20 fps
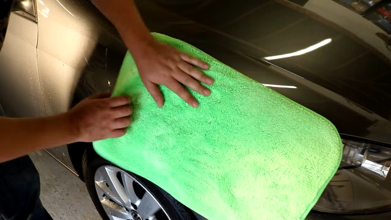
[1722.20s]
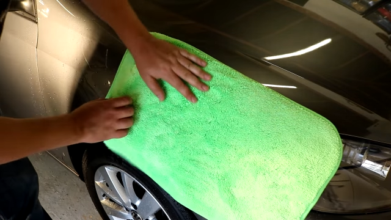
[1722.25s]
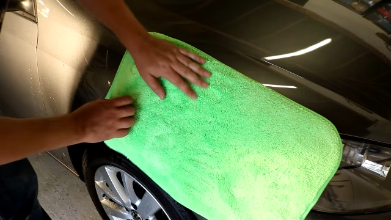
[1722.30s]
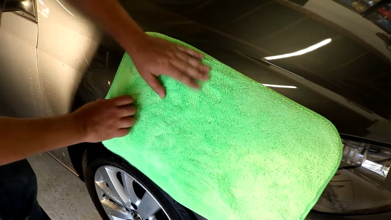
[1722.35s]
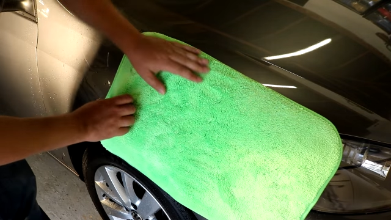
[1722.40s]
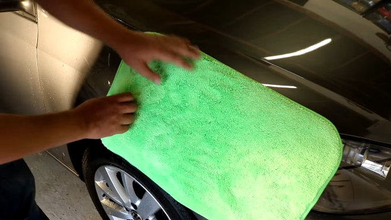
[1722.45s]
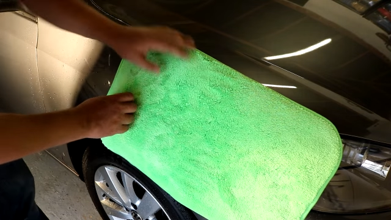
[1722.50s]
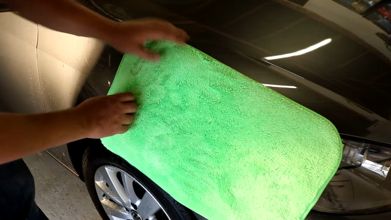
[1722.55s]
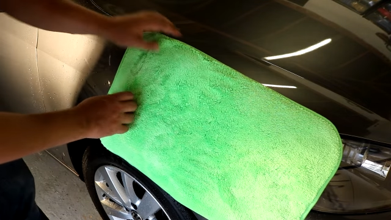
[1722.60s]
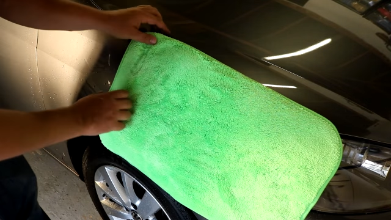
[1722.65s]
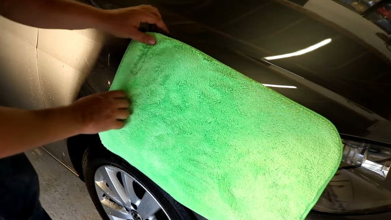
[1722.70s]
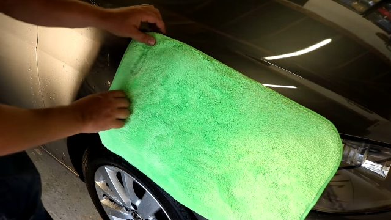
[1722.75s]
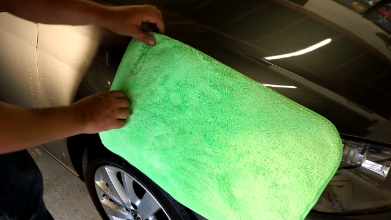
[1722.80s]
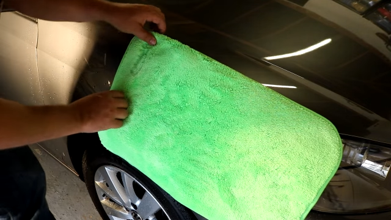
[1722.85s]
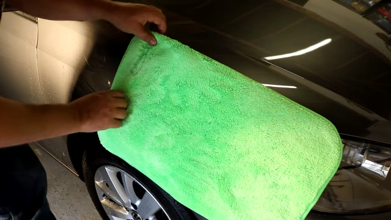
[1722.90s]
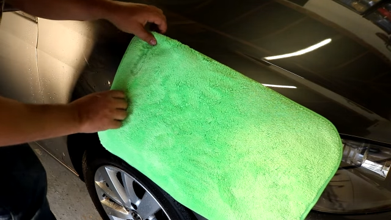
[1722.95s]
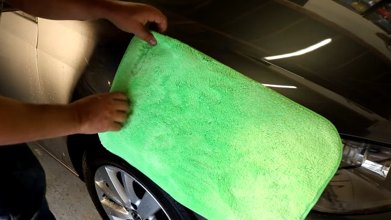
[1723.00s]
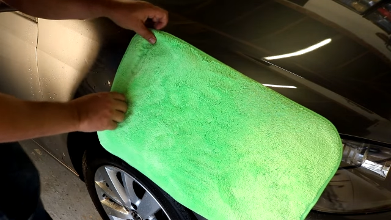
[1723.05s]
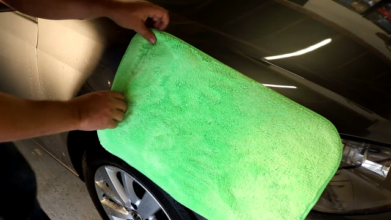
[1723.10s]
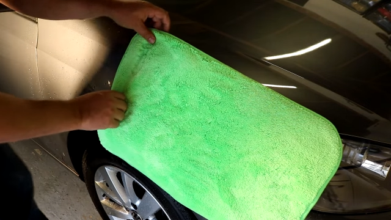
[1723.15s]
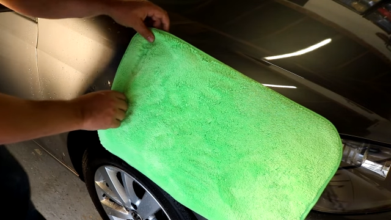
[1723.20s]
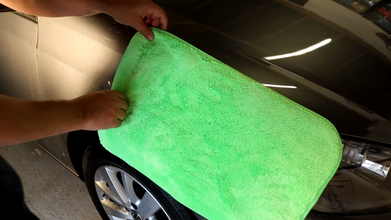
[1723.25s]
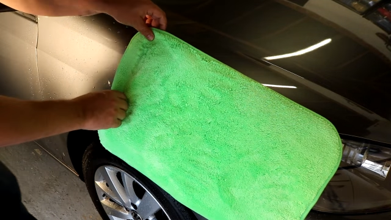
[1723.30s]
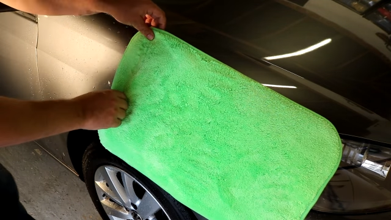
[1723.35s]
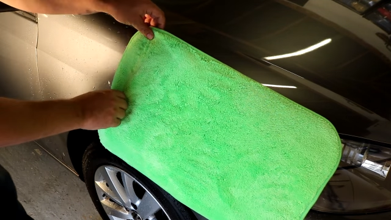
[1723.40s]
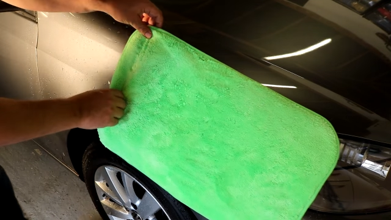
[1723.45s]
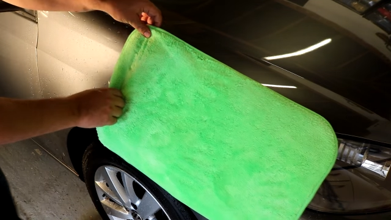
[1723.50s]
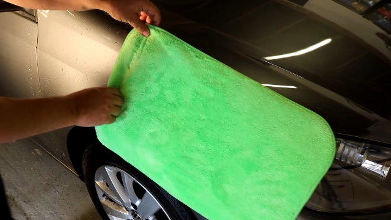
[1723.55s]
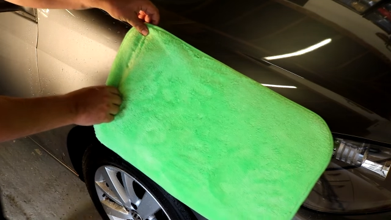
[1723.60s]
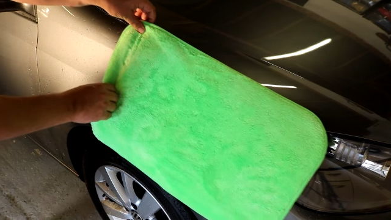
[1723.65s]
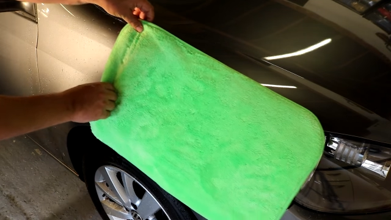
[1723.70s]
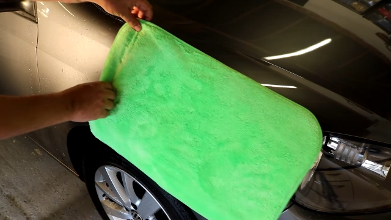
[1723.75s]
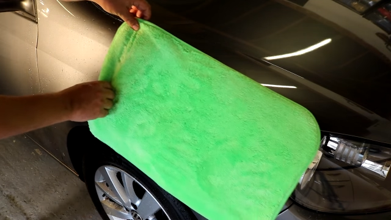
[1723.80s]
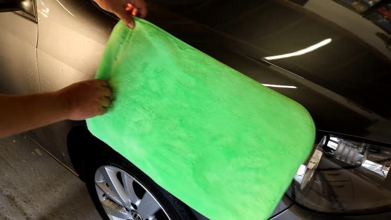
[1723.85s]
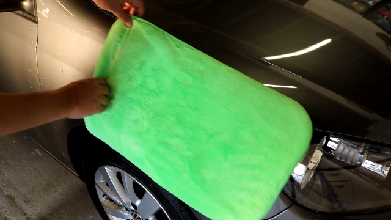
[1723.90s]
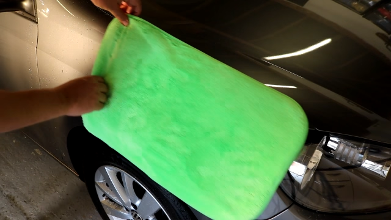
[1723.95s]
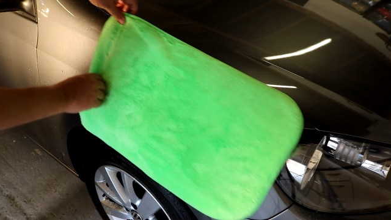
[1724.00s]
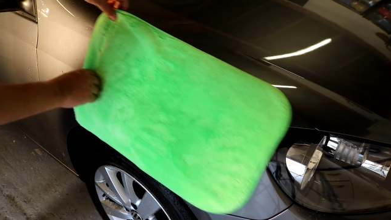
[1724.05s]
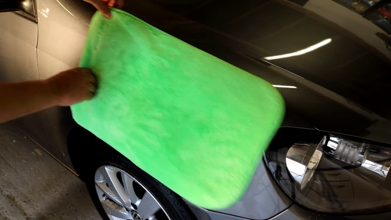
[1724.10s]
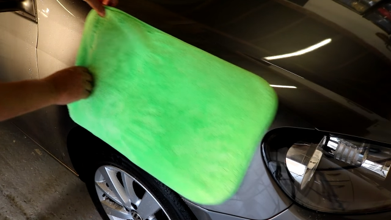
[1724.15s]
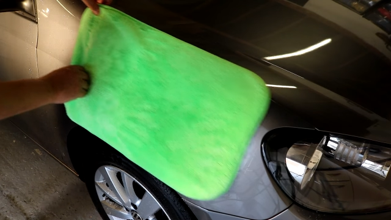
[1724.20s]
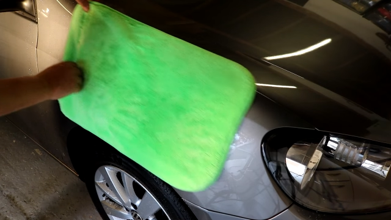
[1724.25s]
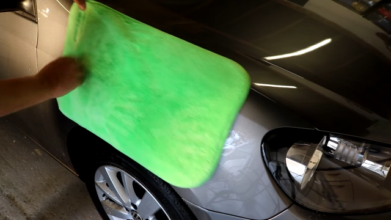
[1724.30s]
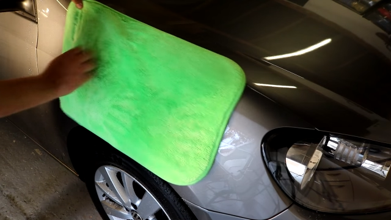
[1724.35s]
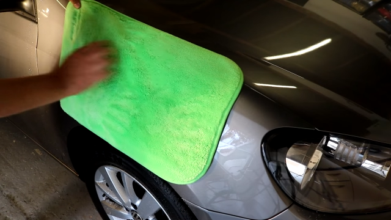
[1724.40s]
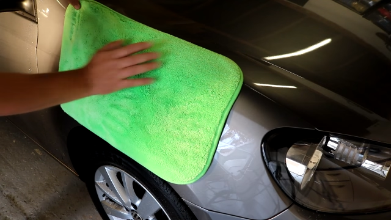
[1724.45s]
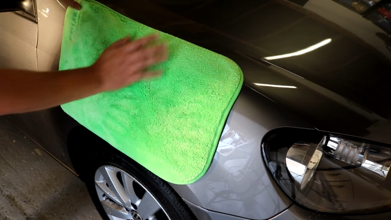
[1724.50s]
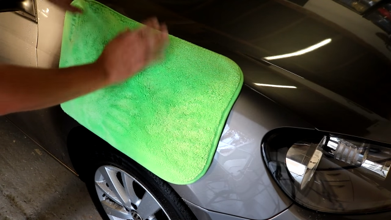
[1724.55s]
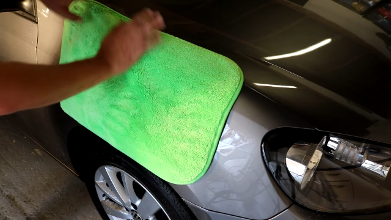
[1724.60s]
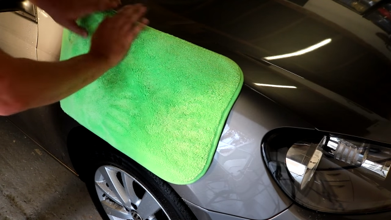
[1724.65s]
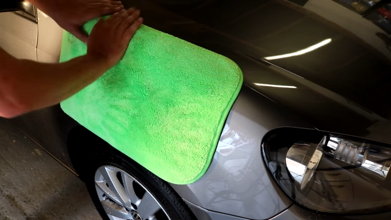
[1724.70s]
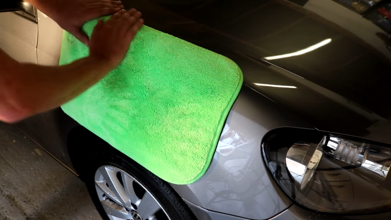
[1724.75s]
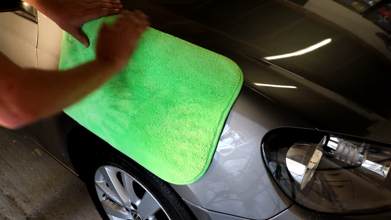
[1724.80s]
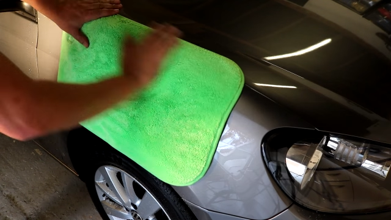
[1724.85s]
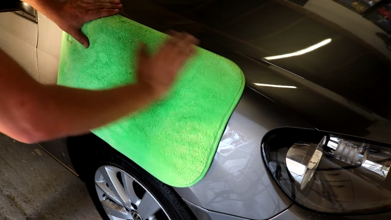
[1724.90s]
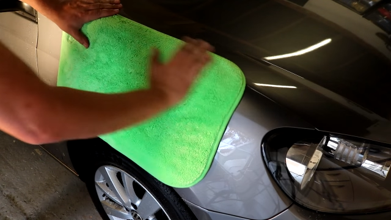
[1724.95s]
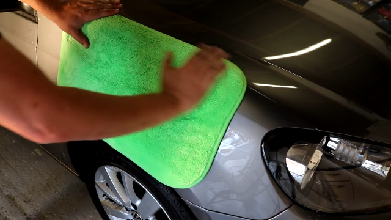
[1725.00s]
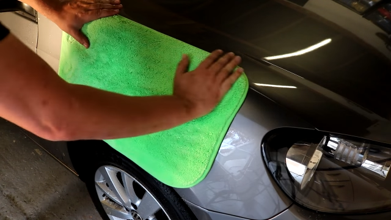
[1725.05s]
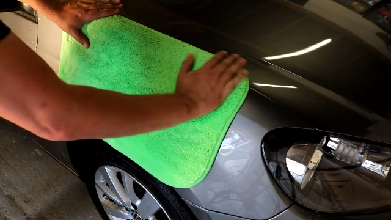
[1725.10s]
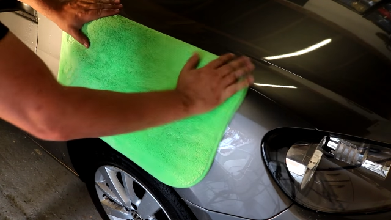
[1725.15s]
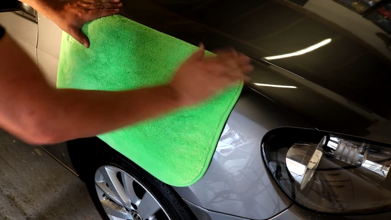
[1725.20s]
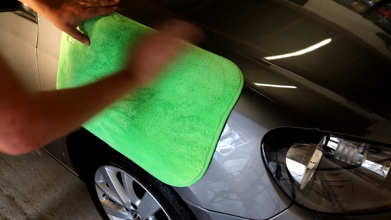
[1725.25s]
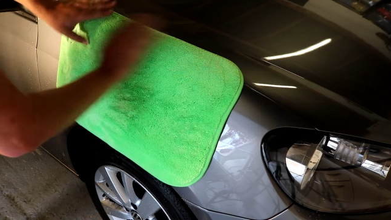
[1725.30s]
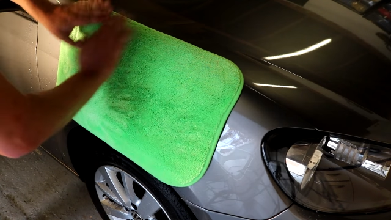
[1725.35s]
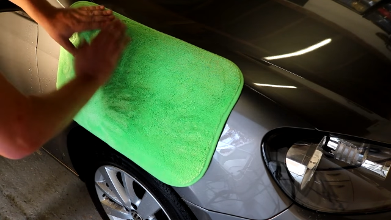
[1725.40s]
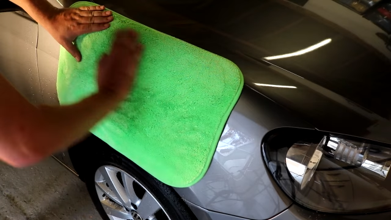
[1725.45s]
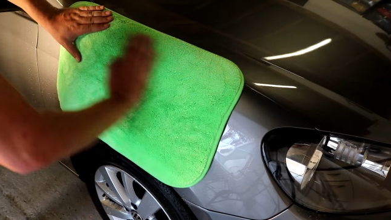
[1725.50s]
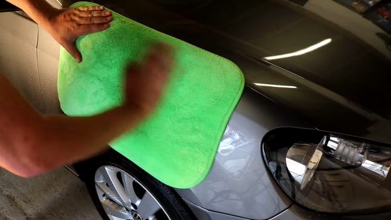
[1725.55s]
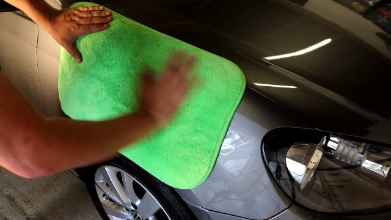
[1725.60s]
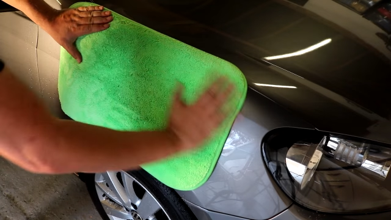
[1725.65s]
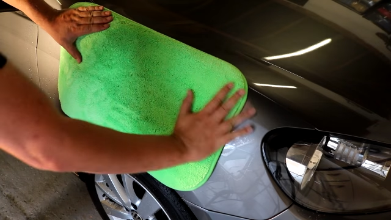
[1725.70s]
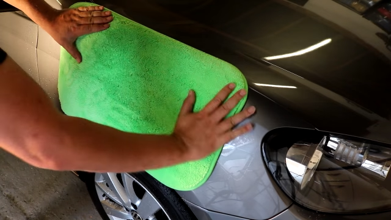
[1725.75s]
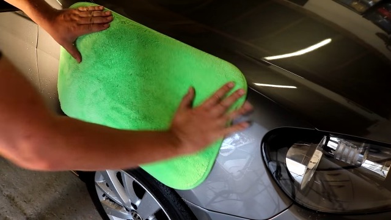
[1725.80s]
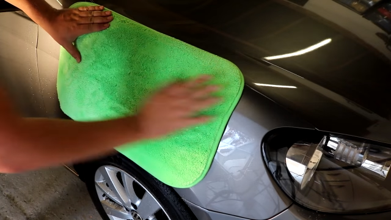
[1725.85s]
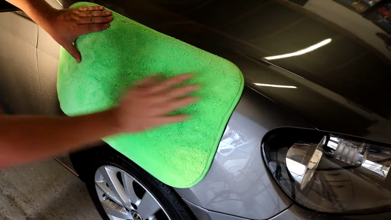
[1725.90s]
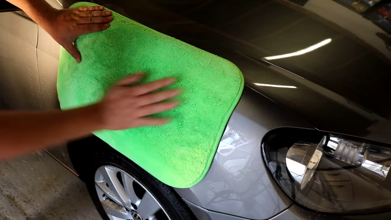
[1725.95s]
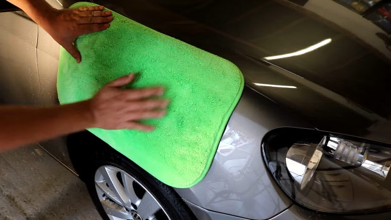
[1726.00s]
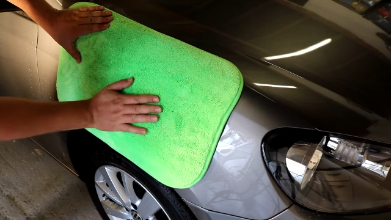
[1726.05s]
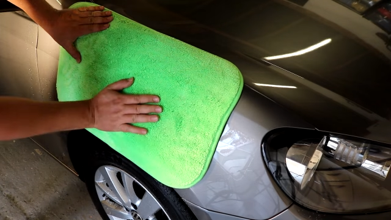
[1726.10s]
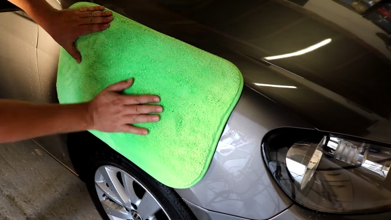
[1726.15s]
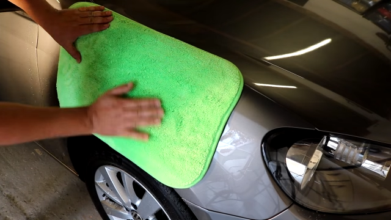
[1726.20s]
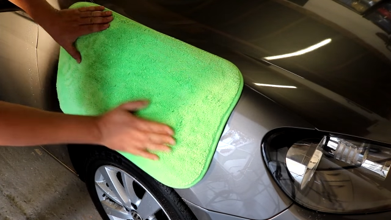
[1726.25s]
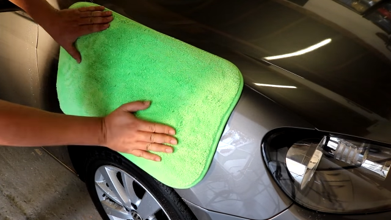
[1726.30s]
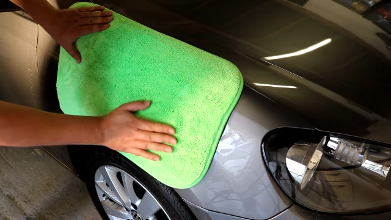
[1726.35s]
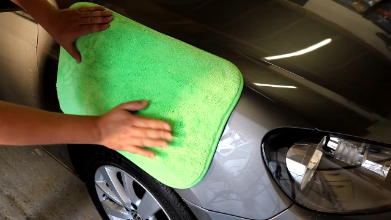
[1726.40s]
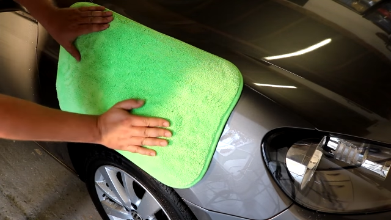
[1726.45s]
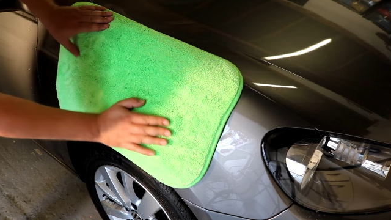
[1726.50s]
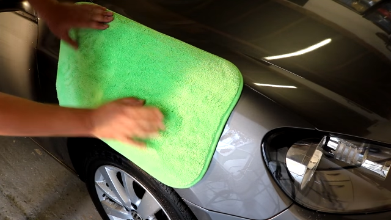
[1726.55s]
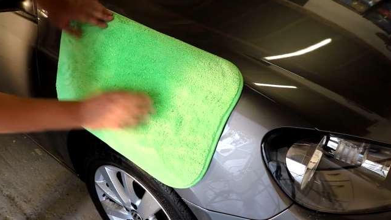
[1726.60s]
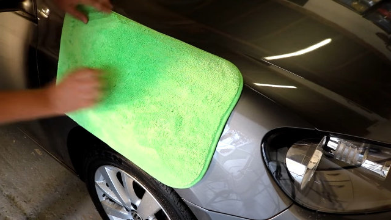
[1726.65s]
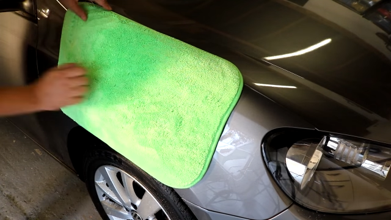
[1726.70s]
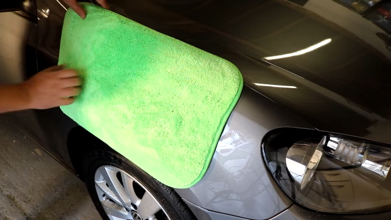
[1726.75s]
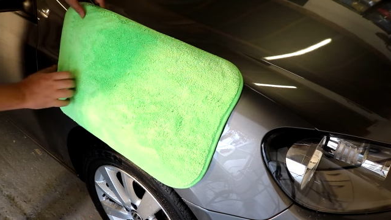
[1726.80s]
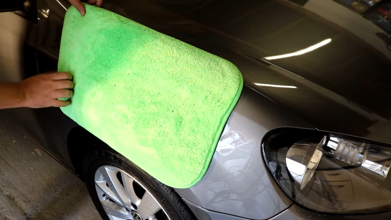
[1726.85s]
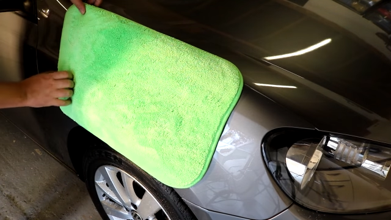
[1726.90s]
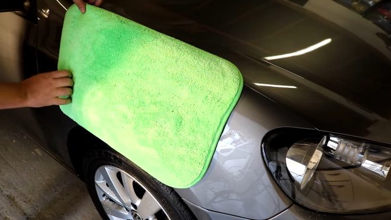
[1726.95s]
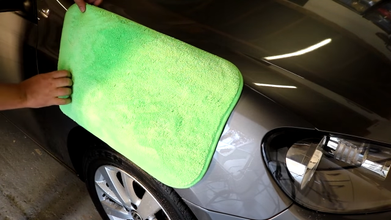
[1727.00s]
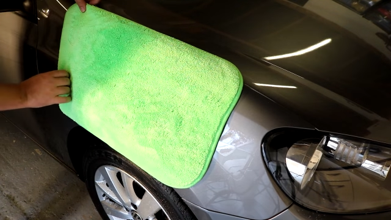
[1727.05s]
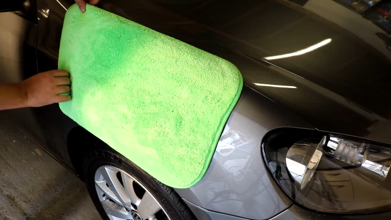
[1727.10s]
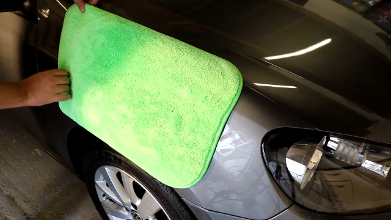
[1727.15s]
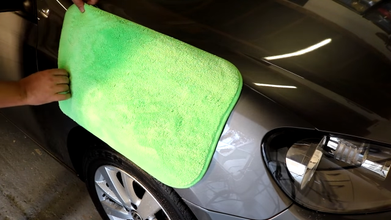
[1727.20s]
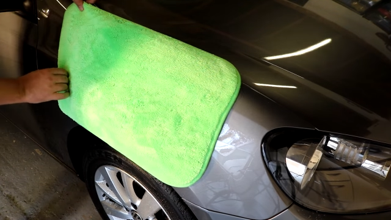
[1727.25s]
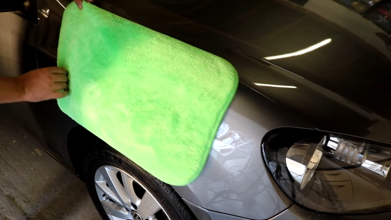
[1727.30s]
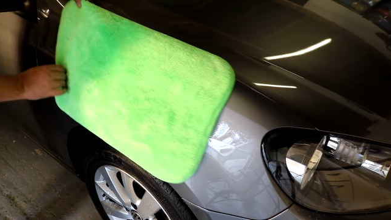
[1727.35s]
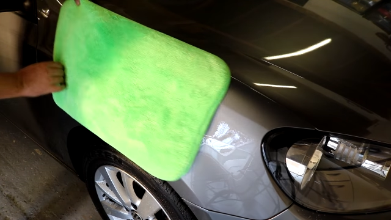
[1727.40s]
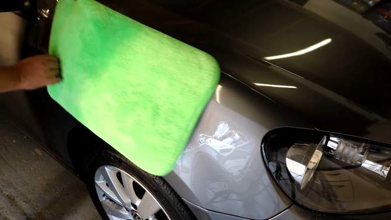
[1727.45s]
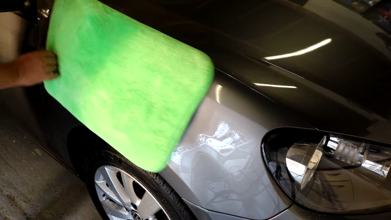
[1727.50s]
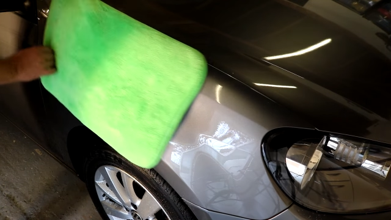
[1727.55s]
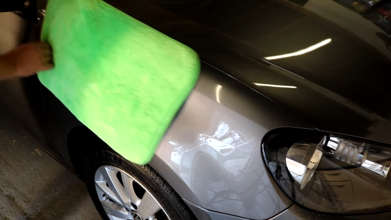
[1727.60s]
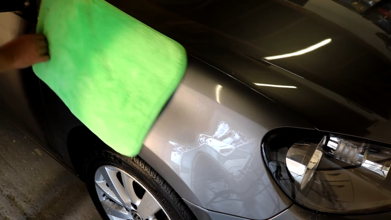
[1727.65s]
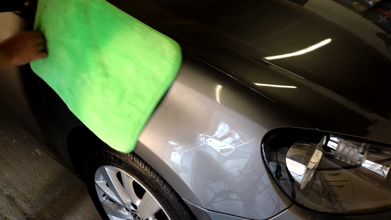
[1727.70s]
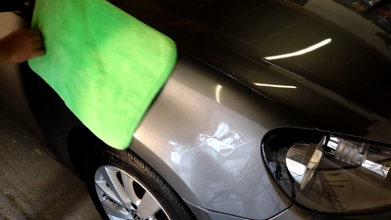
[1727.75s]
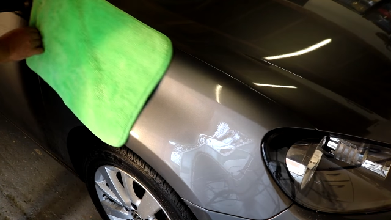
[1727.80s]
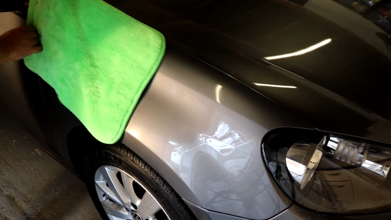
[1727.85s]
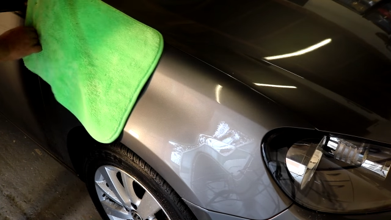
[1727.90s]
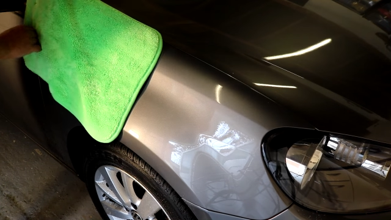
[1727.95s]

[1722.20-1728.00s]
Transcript: No face is visible, so there are no lips to read.